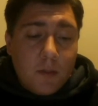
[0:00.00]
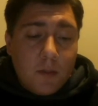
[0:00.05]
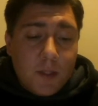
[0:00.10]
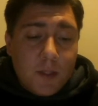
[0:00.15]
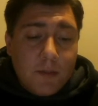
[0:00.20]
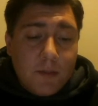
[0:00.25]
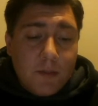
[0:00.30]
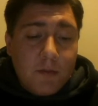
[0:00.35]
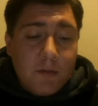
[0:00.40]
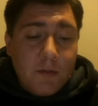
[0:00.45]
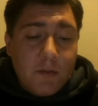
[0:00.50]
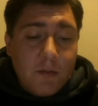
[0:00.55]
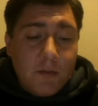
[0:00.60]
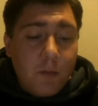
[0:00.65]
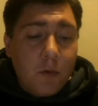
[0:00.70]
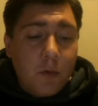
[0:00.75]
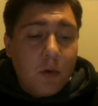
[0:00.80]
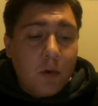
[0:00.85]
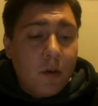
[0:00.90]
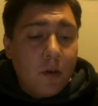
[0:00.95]
Some of
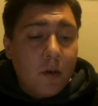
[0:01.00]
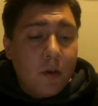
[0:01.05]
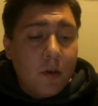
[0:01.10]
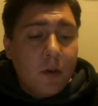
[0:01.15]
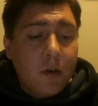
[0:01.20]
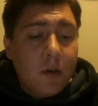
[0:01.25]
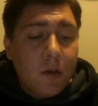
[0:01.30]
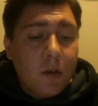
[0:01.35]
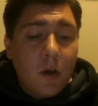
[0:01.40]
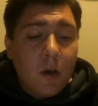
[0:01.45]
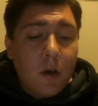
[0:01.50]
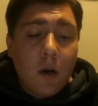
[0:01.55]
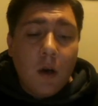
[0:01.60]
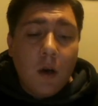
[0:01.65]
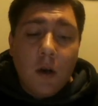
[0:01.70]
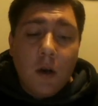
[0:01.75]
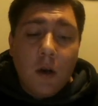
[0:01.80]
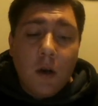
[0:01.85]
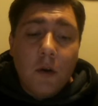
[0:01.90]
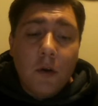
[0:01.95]
them were,
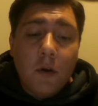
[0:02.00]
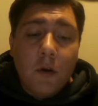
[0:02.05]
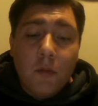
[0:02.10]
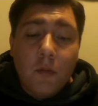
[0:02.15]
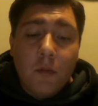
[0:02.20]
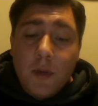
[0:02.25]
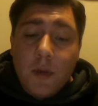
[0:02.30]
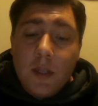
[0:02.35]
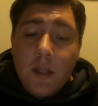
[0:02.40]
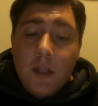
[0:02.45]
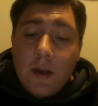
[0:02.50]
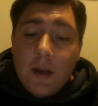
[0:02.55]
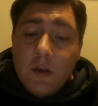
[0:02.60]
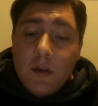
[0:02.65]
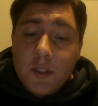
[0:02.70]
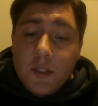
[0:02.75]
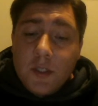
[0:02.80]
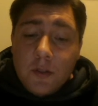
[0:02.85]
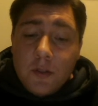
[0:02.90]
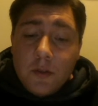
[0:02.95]
are we
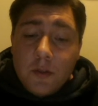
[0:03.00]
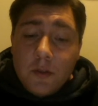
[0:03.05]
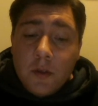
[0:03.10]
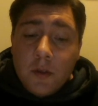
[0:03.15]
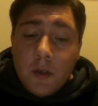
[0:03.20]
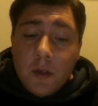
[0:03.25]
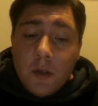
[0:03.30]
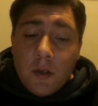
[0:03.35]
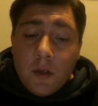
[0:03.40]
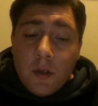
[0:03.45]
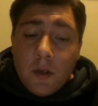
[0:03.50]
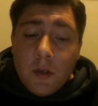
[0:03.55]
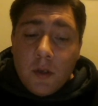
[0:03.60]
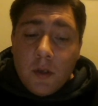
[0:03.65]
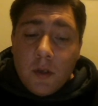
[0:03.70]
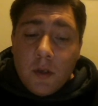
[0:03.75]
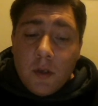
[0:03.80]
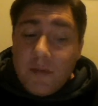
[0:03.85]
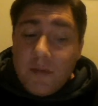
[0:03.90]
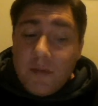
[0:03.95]
allowed to
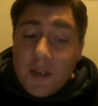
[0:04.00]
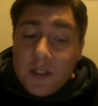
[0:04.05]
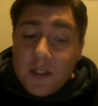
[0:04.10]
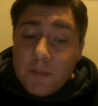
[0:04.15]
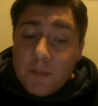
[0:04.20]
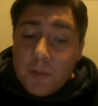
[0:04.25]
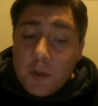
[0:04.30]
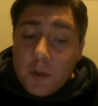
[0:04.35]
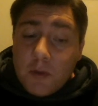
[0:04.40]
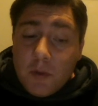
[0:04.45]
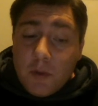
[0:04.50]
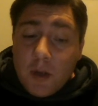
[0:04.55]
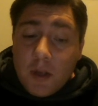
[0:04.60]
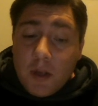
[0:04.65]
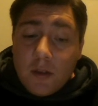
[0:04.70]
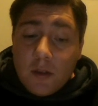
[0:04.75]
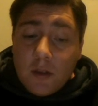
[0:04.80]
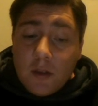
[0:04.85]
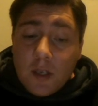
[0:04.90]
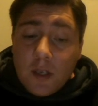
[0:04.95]
have Facebook
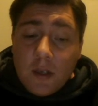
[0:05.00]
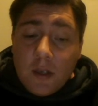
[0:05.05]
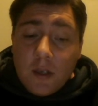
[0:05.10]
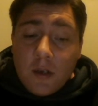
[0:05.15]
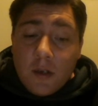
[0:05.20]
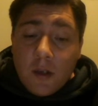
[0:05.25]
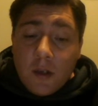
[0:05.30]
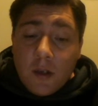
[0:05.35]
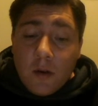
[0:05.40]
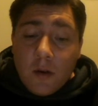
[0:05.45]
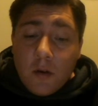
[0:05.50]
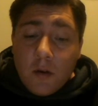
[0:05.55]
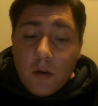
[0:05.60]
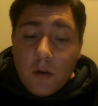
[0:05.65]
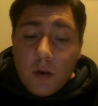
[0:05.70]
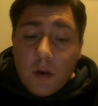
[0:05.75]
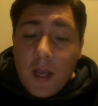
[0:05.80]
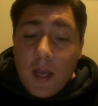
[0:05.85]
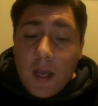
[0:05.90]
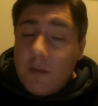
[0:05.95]
while looking
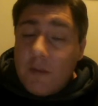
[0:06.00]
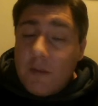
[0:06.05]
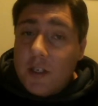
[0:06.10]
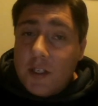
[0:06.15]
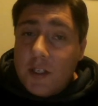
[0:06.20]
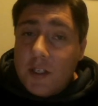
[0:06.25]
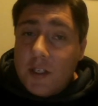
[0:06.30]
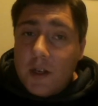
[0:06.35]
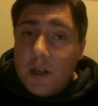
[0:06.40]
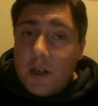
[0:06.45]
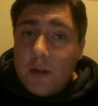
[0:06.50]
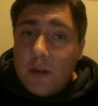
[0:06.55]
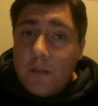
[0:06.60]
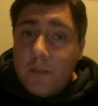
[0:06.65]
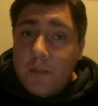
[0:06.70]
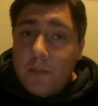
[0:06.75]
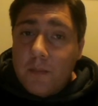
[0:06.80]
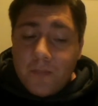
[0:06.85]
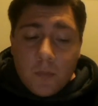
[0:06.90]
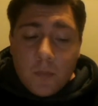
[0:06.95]
for having a job?
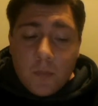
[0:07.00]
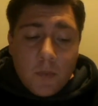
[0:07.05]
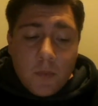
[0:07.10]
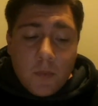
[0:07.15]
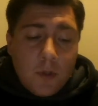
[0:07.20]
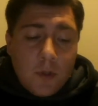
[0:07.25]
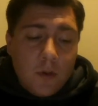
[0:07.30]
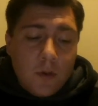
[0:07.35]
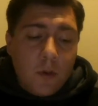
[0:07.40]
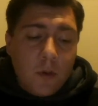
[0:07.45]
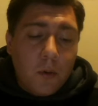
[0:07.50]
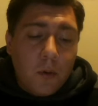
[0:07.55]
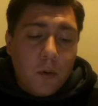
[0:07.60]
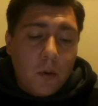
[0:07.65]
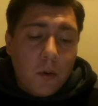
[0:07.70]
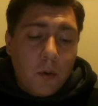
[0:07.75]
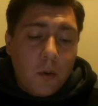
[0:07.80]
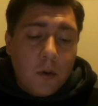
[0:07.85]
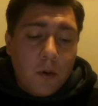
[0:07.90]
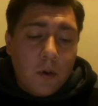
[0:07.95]

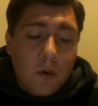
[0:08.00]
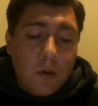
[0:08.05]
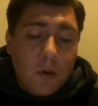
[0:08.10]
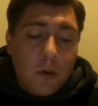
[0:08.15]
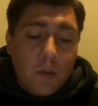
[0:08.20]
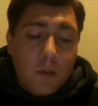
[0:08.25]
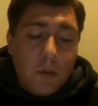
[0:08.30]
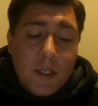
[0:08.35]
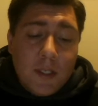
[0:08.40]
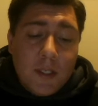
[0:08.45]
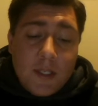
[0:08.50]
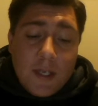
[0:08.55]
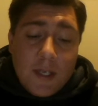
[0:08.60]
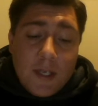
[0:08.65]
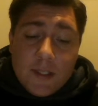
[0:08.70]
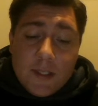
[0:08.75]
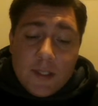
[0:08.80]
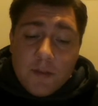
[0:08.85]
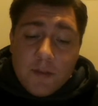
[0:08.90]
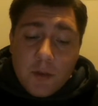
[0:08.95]
Or what
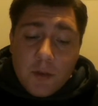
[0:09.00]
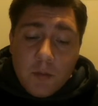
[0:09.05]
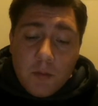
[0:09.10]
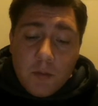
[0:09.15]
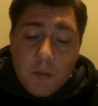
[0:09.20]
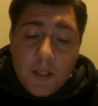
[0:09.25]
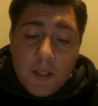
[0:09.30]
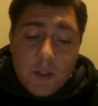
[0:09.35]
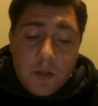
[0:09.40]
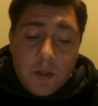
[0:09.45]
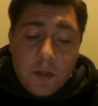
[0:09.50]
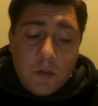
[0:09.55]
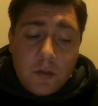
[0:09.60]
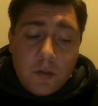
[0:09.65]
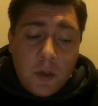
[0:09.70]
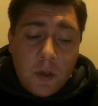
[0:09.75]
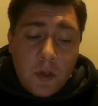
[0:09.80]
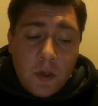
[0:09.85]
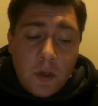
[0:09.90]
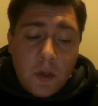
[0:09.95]
days of the week do
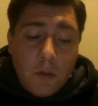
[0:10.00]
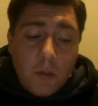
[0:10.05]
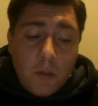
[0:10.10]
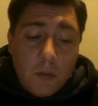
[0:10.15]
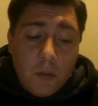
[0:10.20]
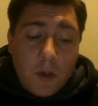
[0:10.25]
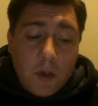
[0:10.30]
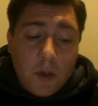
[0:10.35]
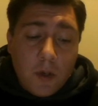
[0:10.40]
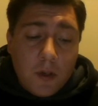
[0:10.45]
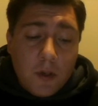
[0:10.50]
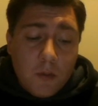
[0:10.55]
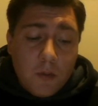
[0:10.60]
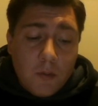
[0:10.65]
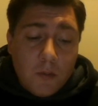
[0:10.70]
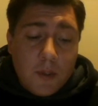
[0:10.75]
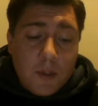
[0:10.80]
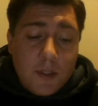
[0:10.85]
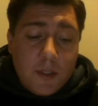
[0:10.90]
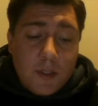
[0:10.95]
work
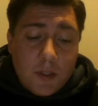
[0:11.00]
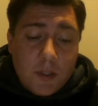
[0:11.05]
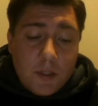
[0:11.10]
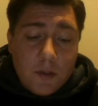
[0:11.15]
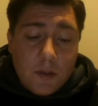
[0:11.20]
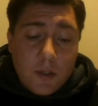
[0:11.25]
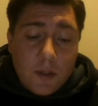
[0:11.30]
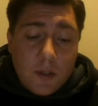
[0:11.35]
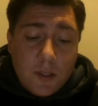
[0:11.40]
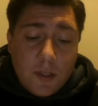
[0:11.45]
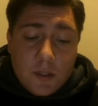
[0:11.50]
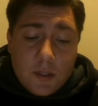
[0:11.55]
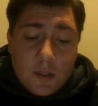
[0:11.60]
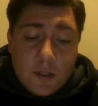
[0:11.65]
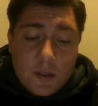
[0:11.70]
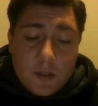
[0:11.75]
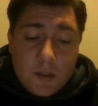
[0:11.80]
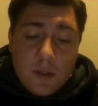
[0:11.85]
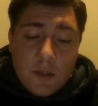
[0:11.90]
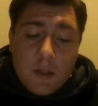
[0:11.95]
with students?
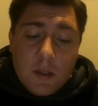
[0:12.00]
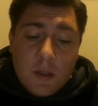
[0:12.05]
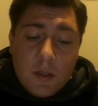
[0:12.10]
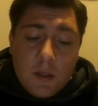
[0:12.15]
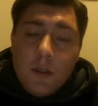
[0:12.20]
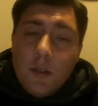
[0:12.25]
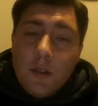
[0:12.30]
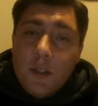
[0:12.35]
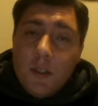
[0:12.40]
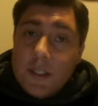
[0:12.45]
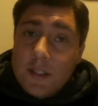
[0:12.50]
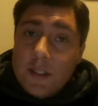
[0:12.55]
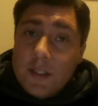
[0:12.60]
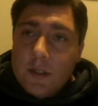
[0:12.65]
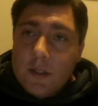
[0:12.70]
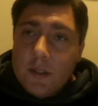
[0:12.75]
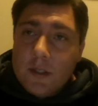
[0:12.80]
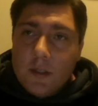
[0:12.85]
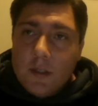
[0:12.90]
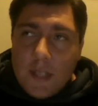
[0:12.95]

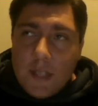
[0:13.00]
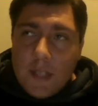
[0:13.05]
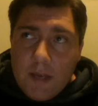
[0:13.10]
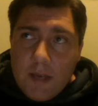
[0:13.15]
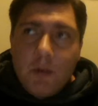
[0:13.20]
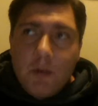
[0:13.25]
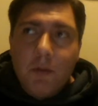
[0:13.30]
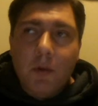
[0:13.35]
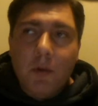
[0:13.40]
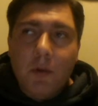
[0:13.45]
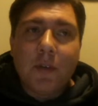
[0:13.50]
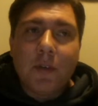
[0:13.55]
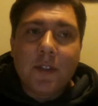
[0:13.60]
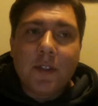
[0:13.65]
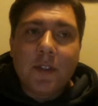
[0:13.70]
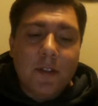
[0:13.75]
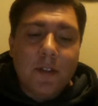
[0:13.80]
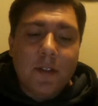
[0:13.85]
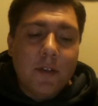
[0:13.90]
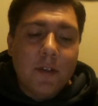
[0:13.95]
Does David work with
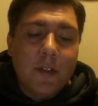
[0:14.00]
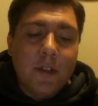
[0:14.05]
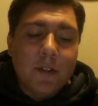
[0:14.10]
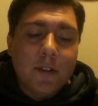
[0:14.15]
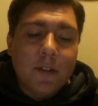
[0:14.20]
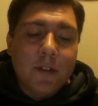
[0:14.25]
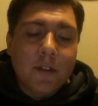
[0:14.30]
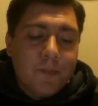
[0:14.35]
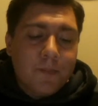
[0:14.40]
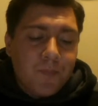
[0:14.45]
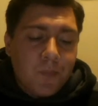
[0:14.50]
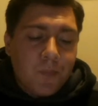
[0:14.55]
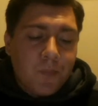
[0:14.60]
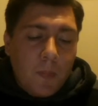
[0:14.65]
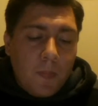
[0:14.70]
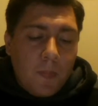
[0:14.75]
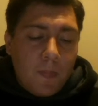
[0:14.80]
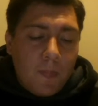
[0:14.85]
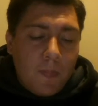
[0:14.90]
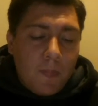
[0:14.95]
students?
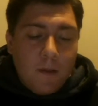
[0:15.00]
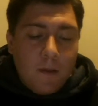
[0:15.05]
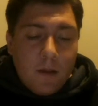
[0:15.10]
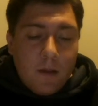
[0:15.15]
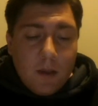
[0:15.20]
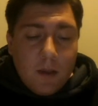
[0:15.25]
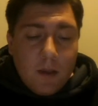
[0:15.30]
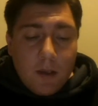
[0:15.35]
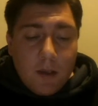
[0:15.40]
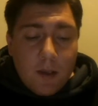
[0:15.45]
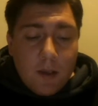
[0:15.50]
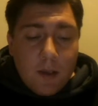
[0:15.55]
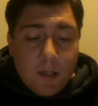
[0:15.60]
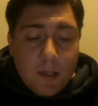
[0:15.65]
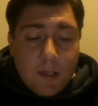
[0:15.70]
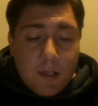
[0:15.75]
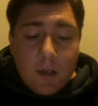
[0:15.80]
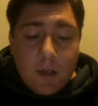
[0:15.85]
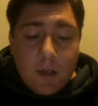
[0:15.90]
And